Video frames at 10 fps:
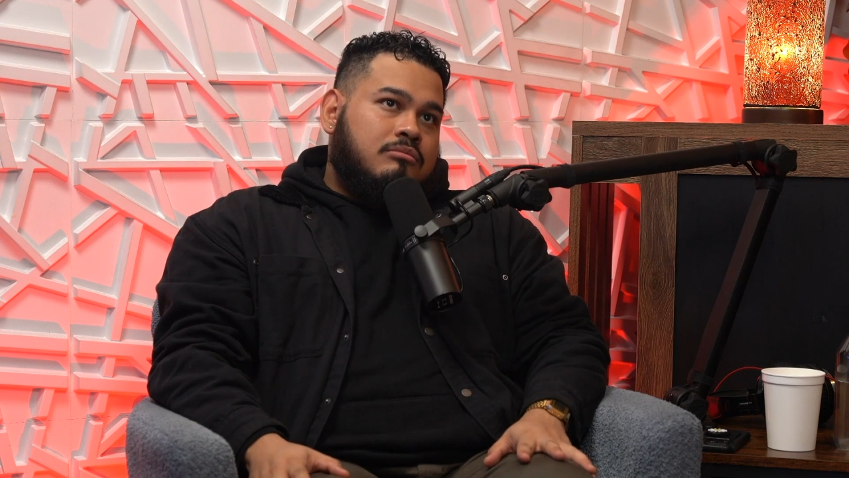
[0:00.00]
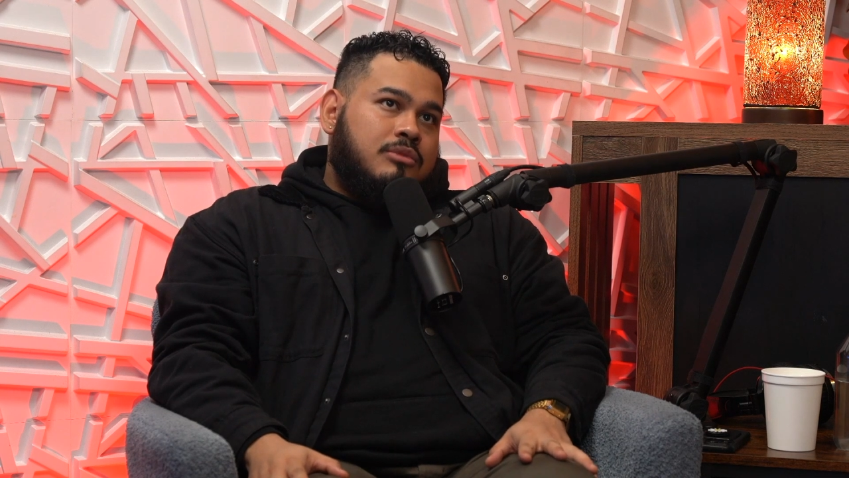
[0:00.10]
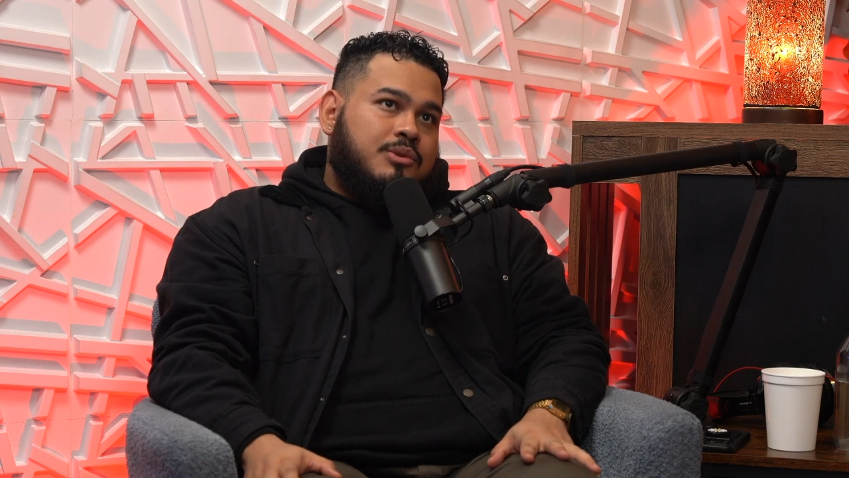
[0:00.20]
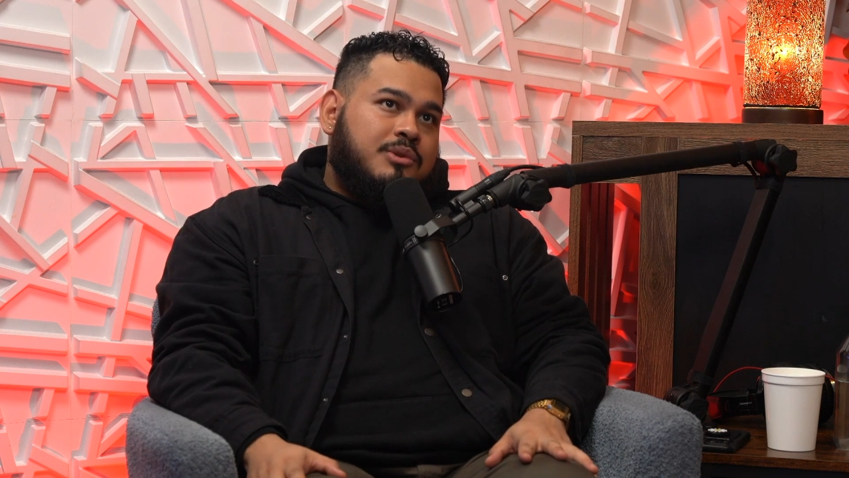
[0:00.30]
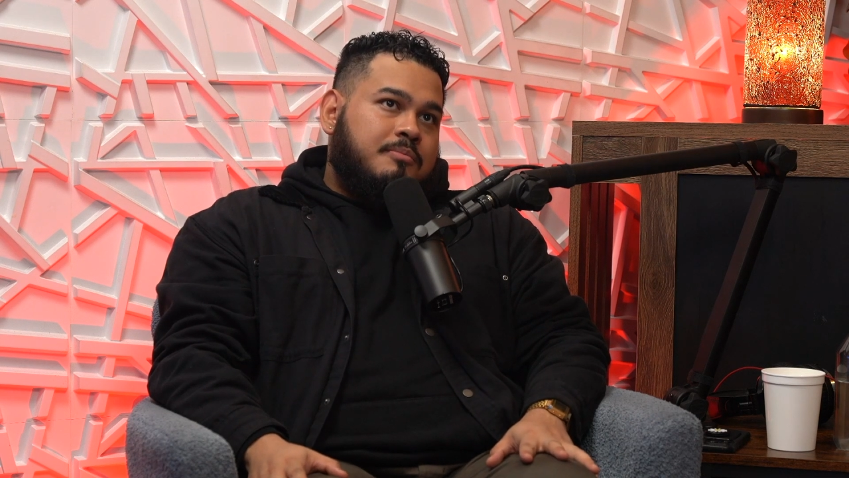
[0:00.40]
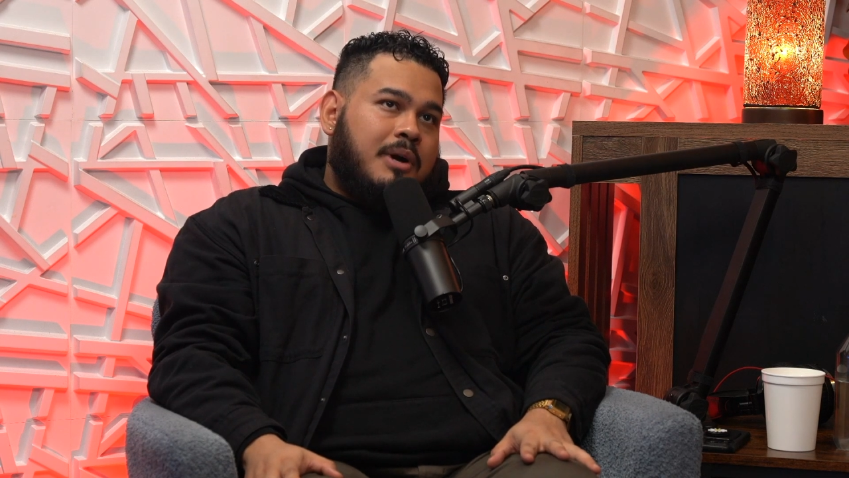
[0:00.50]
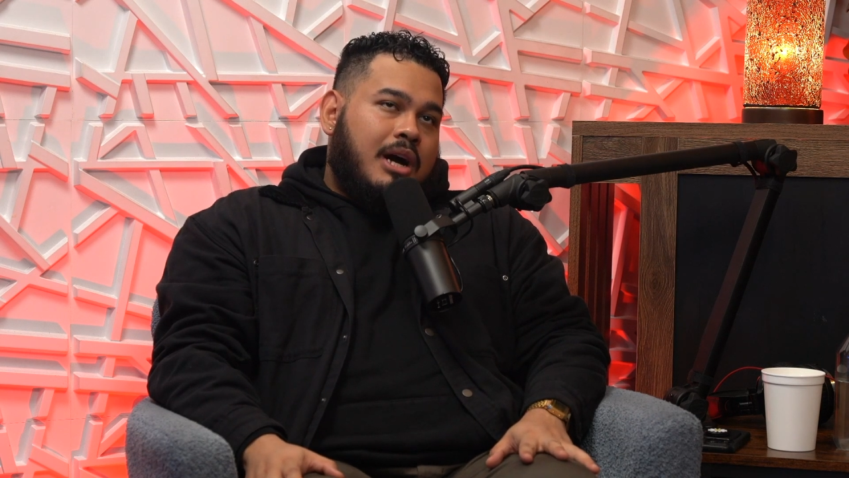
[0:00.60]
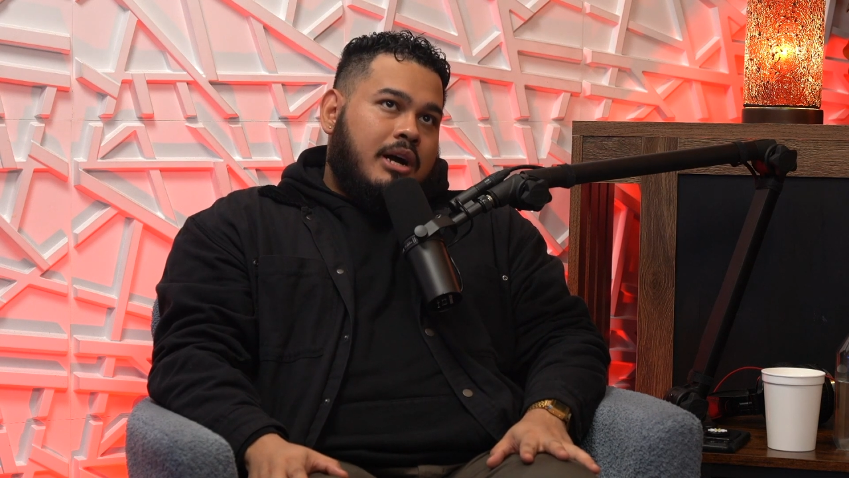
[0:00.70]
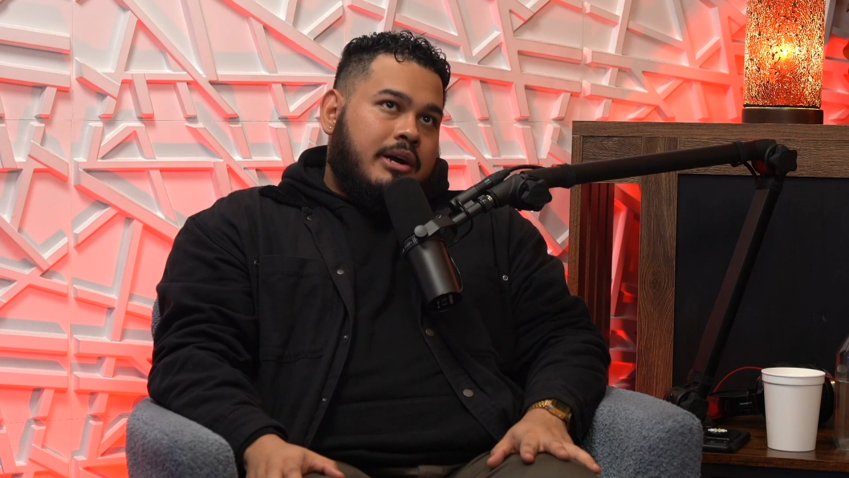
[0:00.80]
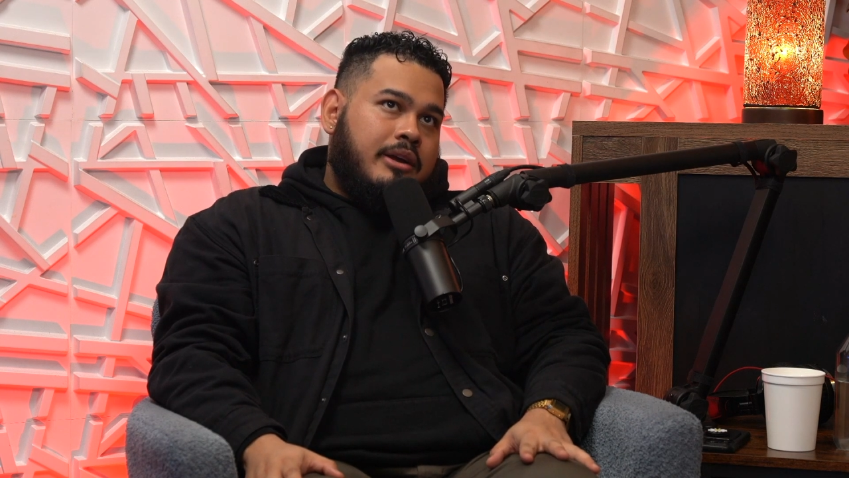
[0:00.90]
which was
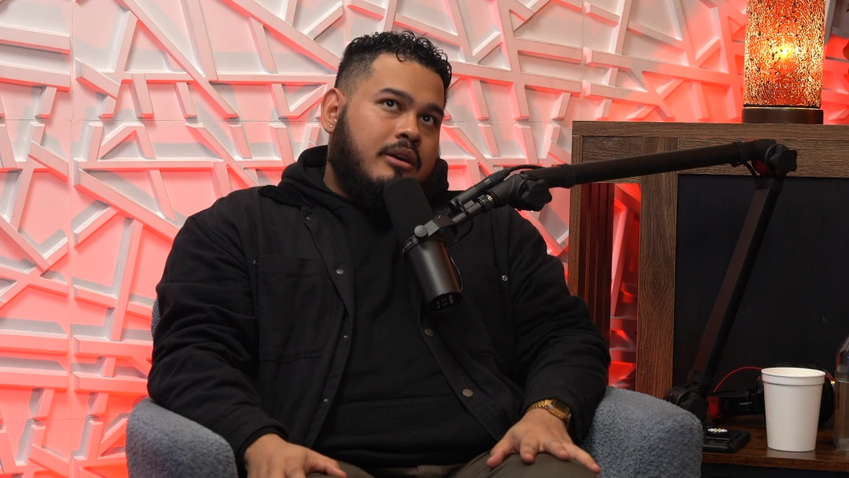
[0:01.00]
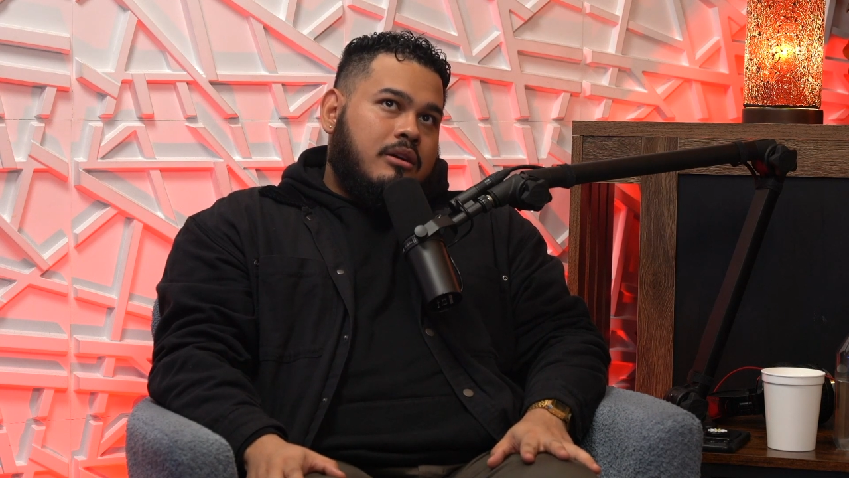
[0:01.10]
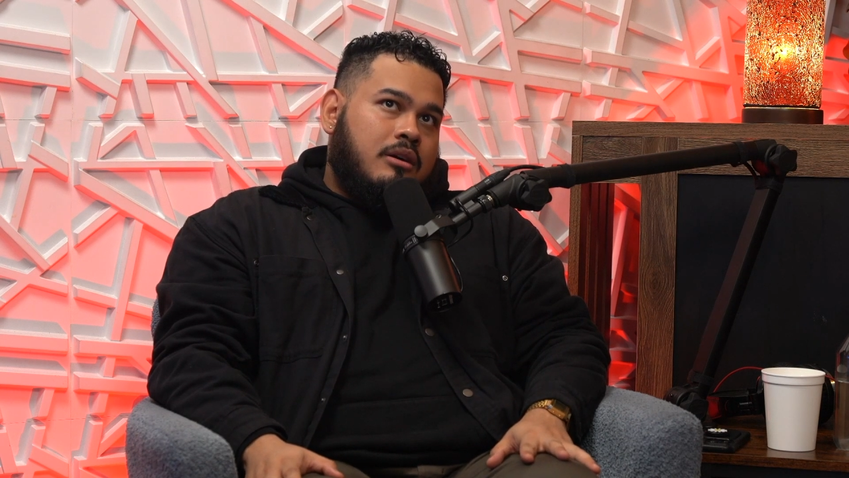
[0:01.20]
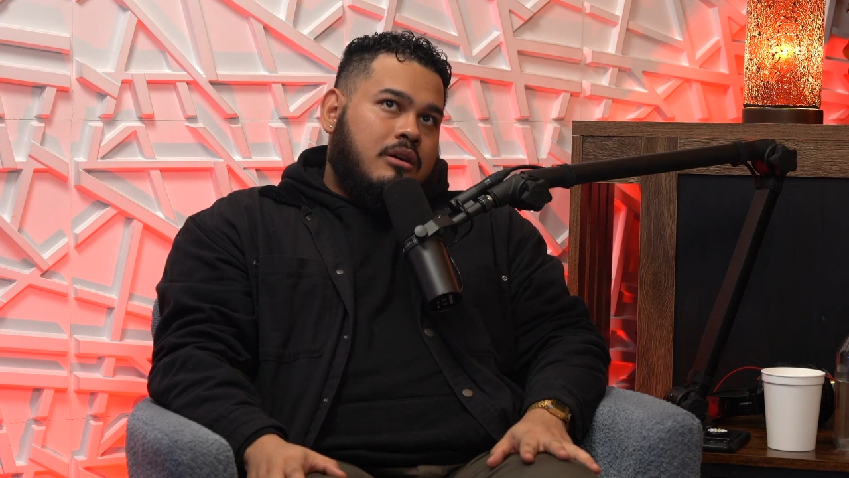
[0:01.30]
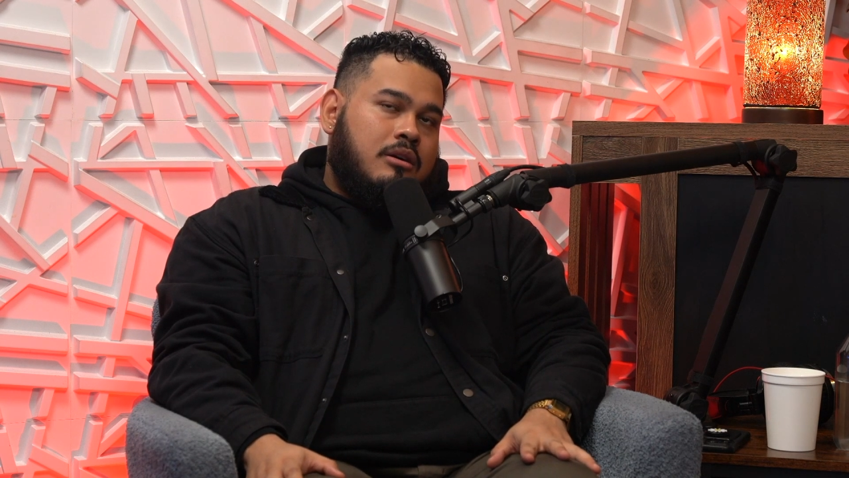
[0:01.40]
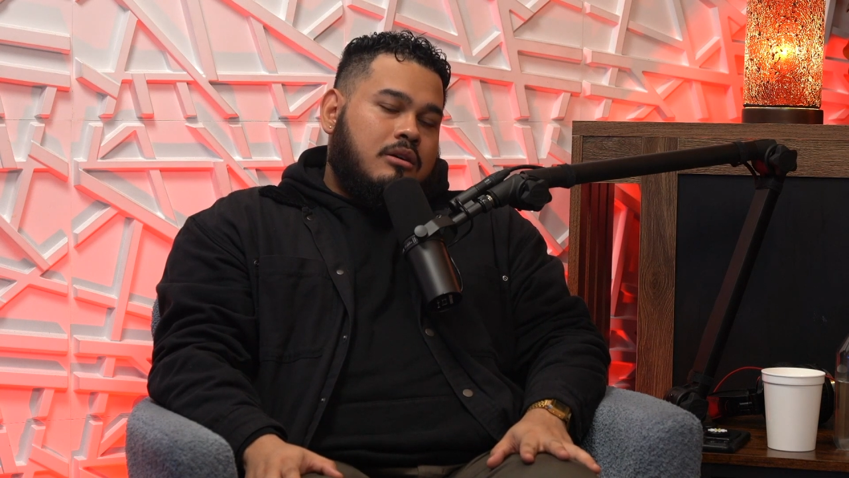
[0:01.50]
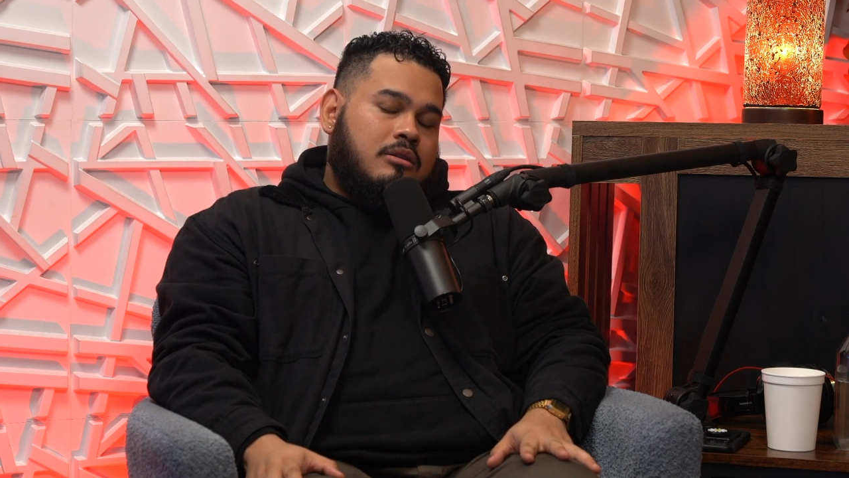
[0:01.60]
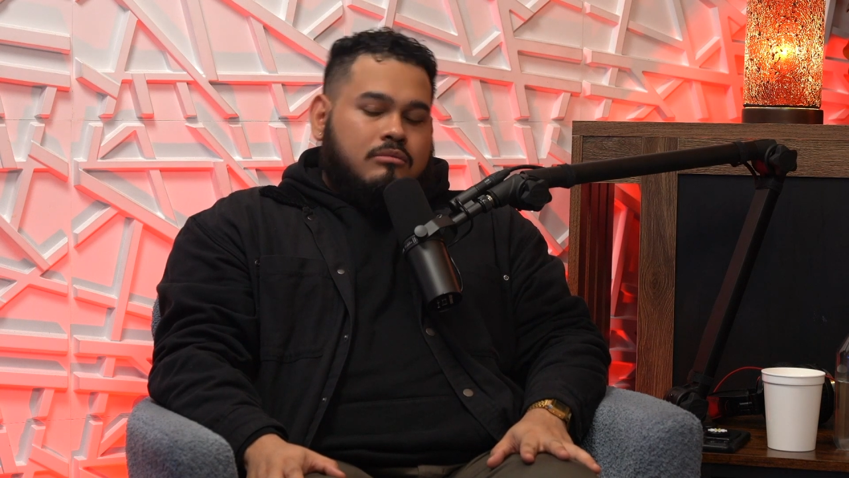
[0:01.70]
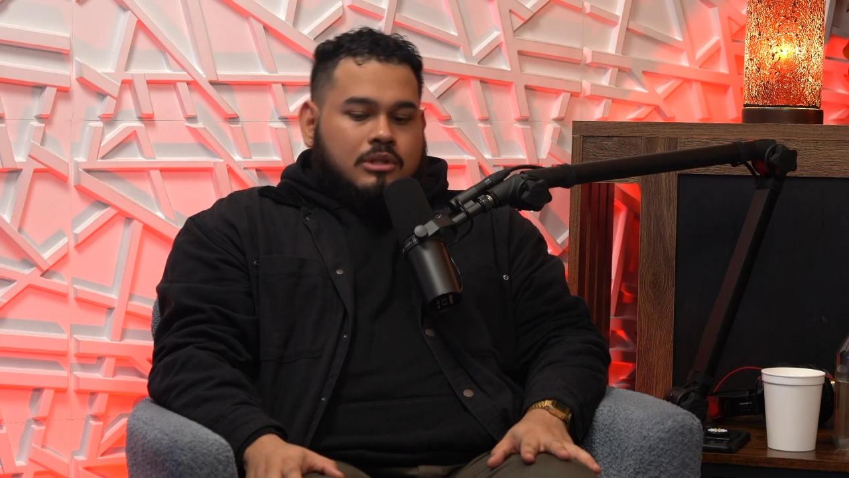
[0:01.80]
by uh,